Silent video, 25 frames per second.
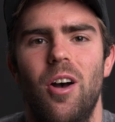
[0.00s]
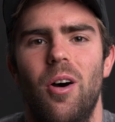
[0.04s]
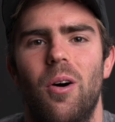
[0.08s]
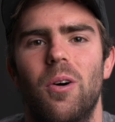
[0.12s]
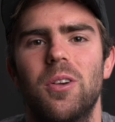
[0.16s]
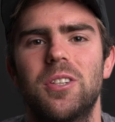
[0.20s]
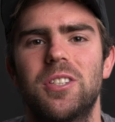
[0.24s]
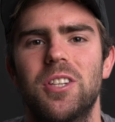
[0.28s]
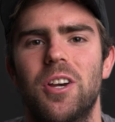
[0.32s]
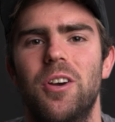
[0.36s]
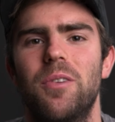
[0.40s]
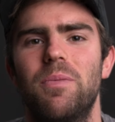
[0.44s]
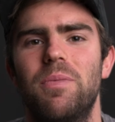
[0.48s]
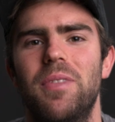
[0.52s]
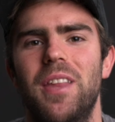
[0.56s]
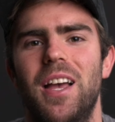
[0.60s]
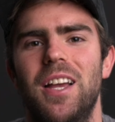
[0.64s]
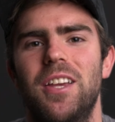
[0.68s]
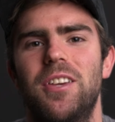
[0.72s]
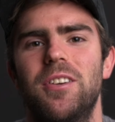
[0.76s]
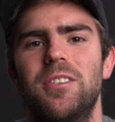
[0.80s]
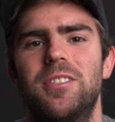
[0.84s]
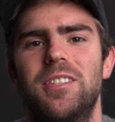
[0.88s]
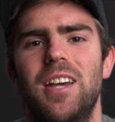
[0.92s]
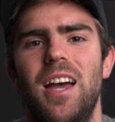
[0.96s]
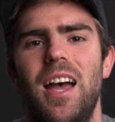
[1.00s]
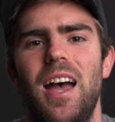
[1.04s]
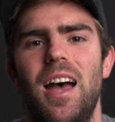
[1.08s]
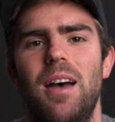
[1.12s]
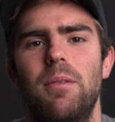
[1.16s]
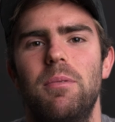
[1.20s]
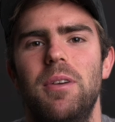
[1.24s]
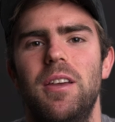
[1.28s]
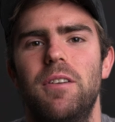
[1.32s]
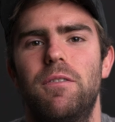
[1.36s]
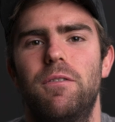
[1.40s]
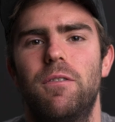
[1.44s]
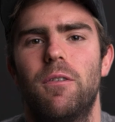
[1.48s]
Also, thank you to
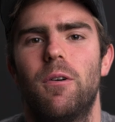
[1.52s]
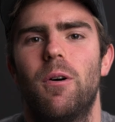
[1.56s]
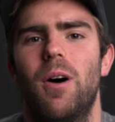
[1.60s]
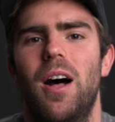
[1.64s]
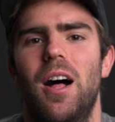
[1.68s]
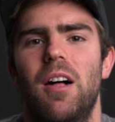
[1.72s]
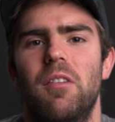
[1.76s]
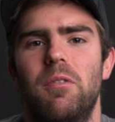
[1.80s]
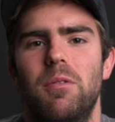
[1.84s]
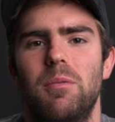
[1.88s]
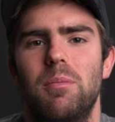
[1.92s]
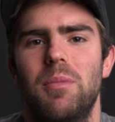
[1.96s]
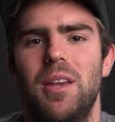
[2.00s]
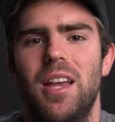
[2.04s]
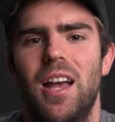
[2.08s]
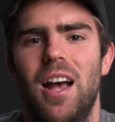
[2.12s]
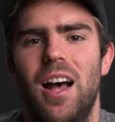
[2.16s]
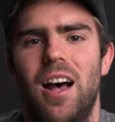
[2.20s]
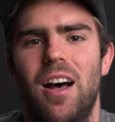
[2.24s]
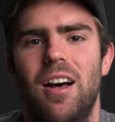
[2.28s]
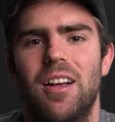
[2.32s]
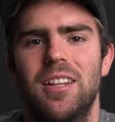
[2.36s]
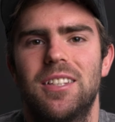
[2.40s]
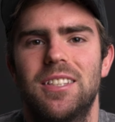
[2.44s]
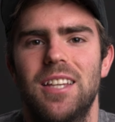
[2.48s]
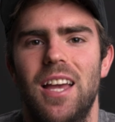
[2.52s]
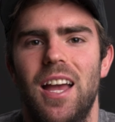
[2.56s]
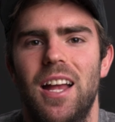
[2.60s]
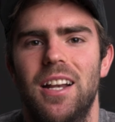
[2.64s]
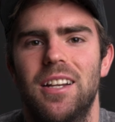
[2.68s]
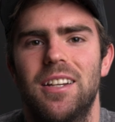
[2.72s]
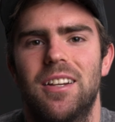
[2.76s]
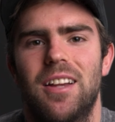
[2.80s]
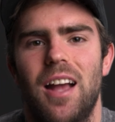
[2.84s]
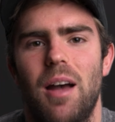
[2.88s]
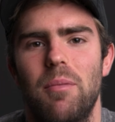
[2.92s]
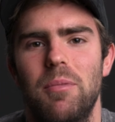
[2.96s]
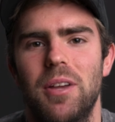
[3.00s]
Abby for helping me out
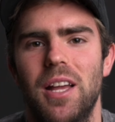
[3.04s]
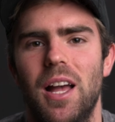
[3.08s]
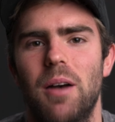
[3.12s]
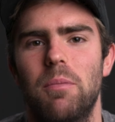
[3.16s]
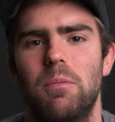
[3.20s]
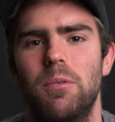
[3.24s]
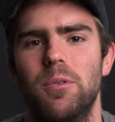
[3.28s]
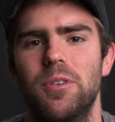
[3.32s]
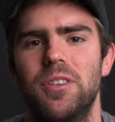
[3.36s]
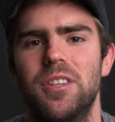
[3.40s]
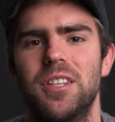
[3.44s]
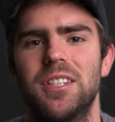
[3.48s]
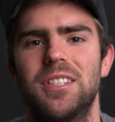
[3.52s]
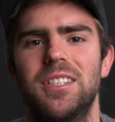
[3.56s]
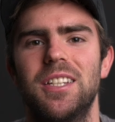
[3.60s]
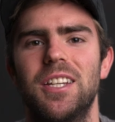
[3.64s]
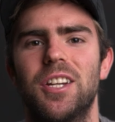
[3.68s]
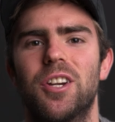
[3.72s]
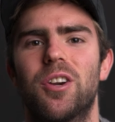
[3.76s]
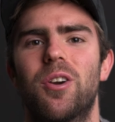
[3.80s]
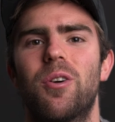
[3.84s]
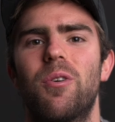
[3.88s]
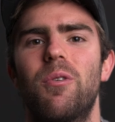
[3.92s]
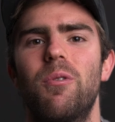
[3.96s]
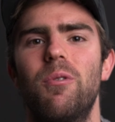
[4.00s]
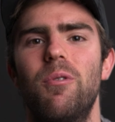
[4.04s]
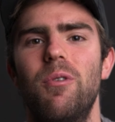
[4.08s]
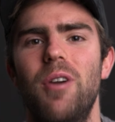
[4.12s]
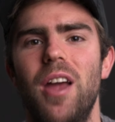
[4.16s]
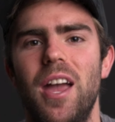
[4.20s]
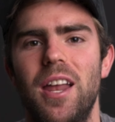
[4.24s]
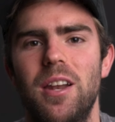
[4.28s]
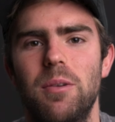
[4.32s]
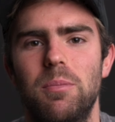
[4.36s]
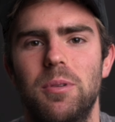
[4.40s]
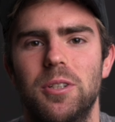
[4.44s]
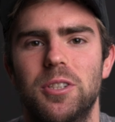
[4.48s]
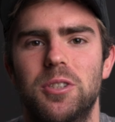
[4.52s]
and coming up with this
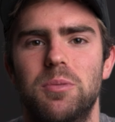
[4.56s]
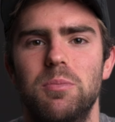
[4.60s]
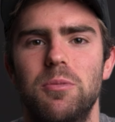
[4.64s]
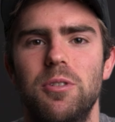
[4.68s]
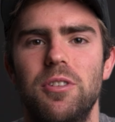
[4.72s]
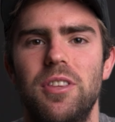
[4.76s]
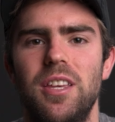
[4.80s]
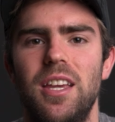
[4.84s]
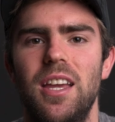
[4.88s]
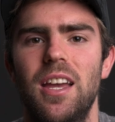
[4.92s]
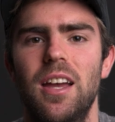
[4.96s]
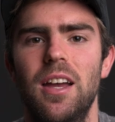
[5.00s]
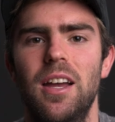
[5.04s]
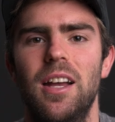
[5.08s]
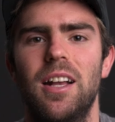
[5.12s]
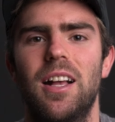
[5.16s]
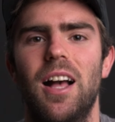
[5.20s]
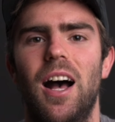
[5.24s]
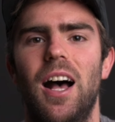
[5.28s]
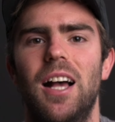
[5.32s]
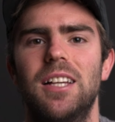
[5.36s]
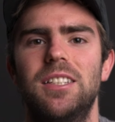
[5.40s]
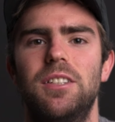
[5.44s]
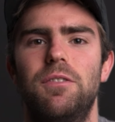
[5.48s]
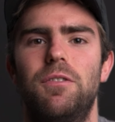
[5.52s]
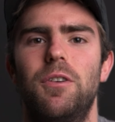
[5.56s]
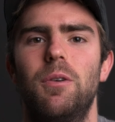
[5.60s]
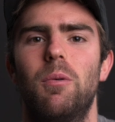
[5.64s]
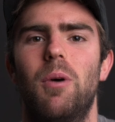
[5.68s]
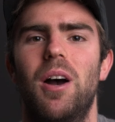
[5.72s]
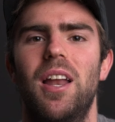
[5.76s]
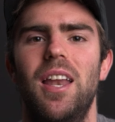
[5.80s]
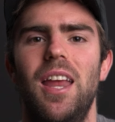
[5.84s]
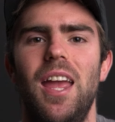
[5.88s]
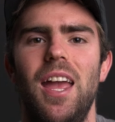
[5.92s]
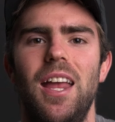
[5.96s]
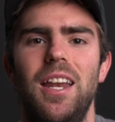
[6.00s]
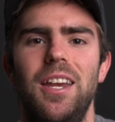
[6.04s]
incredible smoothie. Guys, if you
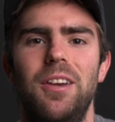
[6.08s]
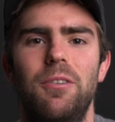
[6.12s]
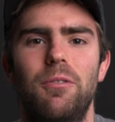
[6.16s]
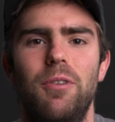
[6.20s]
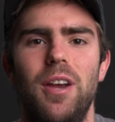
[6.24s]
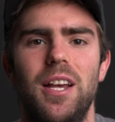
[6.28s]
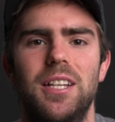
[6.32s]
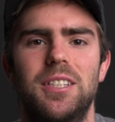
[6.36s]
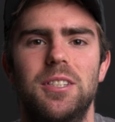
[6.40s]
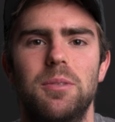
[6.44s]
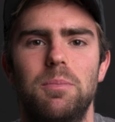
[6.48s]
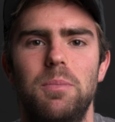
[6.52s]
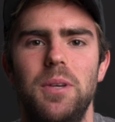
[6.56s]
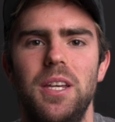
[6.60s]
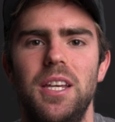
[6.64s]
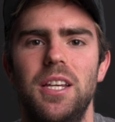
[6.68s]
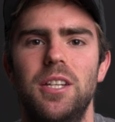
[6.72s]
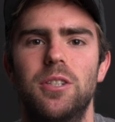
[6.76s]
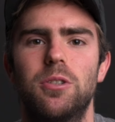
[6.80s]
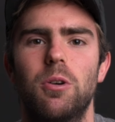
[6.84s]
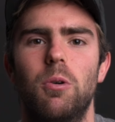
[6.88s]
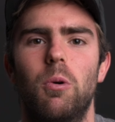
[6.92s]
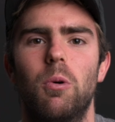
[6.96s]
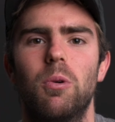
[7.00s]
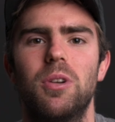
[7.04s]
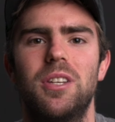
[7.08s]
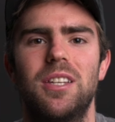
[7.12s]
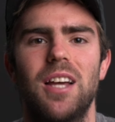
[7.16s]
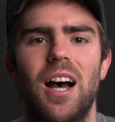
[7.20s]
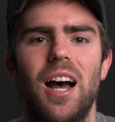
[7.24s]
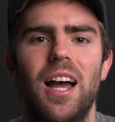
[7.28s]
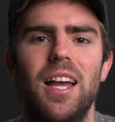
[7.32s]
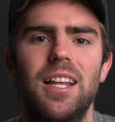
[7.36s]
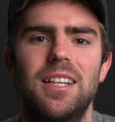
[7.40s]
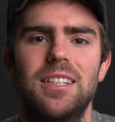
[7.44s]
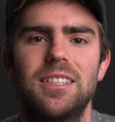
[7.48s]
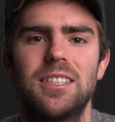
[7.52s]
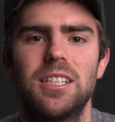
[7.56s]
want any recipes or
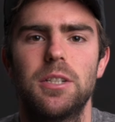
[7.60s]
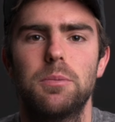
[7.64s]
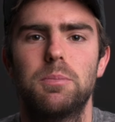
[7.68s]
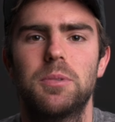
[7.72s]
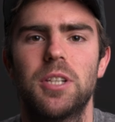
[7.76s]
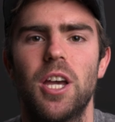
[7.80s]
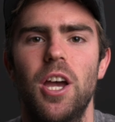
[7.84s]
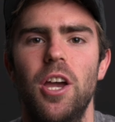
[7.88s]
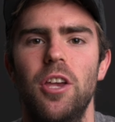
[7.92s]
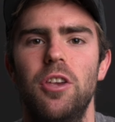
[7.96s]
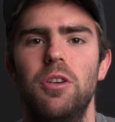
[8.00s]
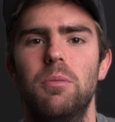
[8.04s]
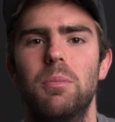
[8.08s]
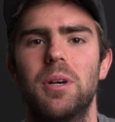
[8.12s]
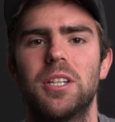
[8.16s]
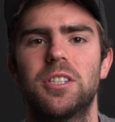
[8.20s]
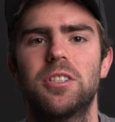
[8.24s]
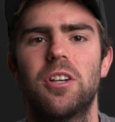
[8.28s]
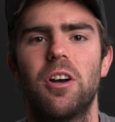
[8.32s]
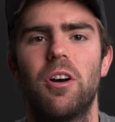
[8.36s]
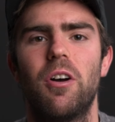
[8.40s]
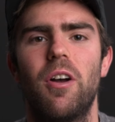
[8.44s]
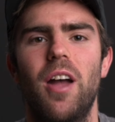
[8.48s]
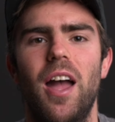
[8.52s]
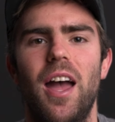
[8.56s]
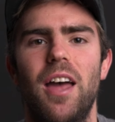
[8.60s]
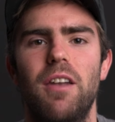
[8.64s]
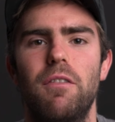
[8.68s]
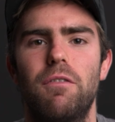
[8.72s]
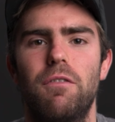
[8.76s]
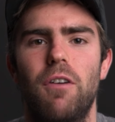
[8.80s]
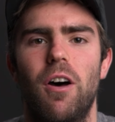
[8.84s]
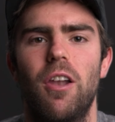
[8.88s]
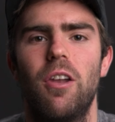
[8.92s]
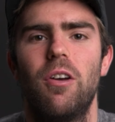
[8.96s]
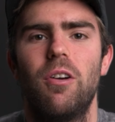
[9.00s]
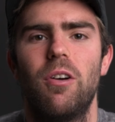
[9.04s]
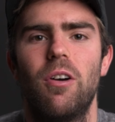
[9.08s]
diet tips, you must go and
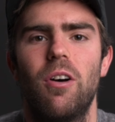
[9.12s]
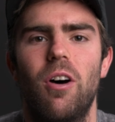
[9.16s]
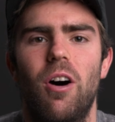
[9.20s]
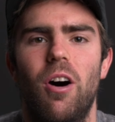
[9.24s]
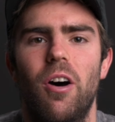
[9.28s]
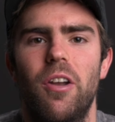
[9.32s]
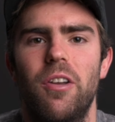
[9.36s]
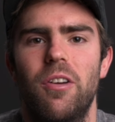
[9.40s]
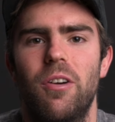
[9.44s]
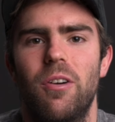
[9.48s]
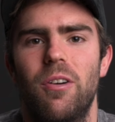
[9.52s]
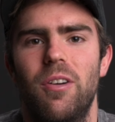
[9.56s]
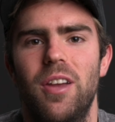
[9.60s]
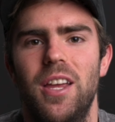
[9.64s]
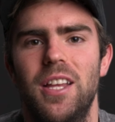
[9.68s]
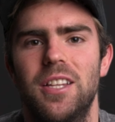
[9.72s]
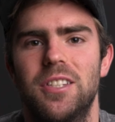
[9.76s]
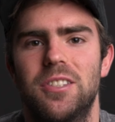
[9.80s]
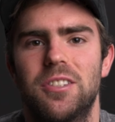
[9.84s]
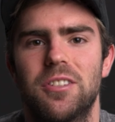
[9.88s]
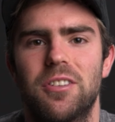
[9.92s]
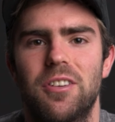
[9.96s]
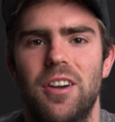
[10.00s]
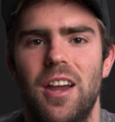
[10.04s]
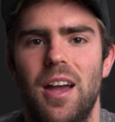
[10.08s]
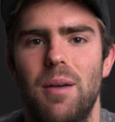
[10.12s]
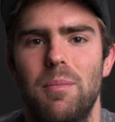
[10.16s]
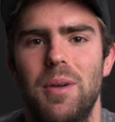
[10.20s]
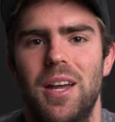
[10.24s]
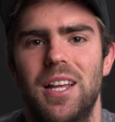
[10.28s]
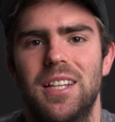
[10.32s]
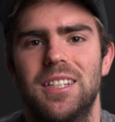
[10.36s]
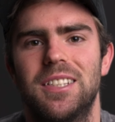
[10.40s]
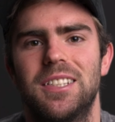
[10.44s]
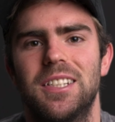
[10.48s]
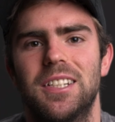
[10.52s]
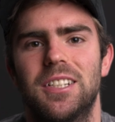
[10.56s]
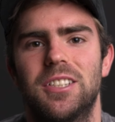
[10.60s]
follow her on her Instagram
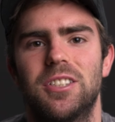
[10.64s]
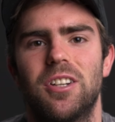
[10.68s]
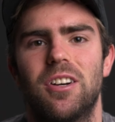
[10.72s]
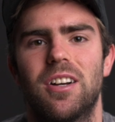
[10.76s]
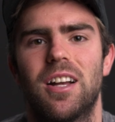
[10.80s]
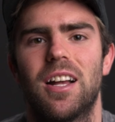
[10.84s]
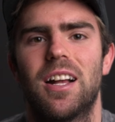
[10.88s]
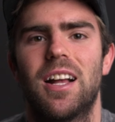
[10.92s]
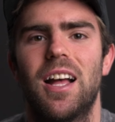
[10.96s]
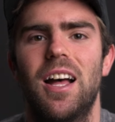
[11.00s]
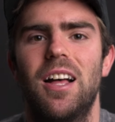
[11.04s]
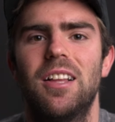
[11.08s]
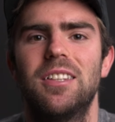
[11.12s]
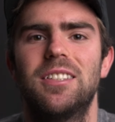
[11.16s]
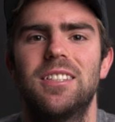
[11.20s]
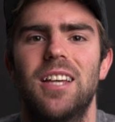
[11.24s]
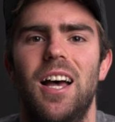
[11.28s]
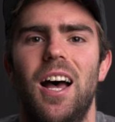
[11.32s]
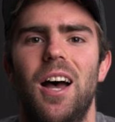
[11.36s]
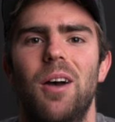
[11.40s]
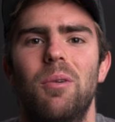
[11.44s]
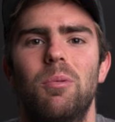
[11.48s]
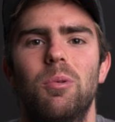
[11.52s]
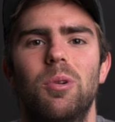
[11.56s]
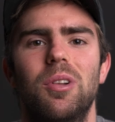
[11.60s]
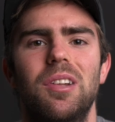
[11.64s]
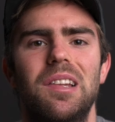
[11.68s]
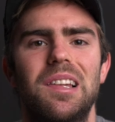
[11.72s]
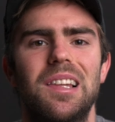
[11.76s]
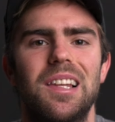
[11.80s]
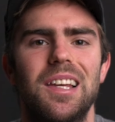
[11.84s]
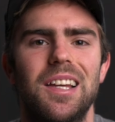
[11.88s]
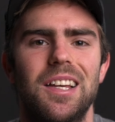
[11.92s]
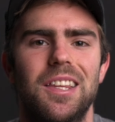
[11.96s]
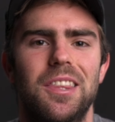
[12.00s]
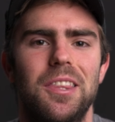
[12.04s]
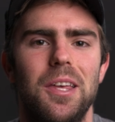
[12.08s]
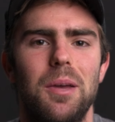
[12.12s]
and TikTok accounts. I will
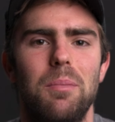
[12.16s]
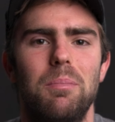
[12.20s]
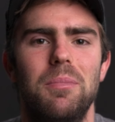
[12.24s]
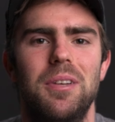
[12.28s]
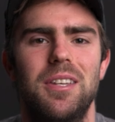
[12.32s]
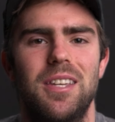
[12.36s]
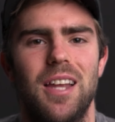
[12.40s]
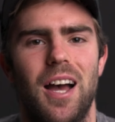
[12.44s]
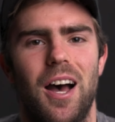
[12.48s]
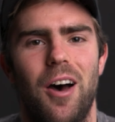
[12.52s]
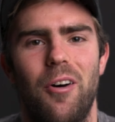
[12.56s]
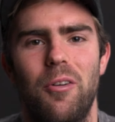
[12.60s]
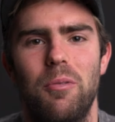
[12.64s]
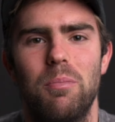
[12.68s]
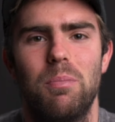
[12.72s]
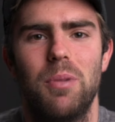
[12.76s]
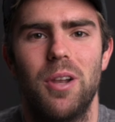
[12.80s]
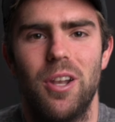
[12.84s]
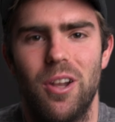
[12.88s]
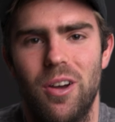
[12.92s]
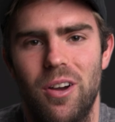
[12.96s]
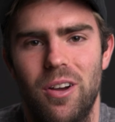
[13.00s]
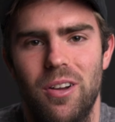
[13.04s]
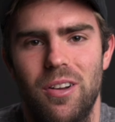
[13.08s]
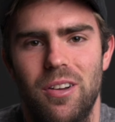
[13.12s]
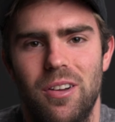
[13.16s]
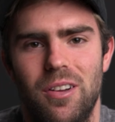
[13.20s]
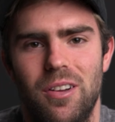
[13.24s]
link them down below.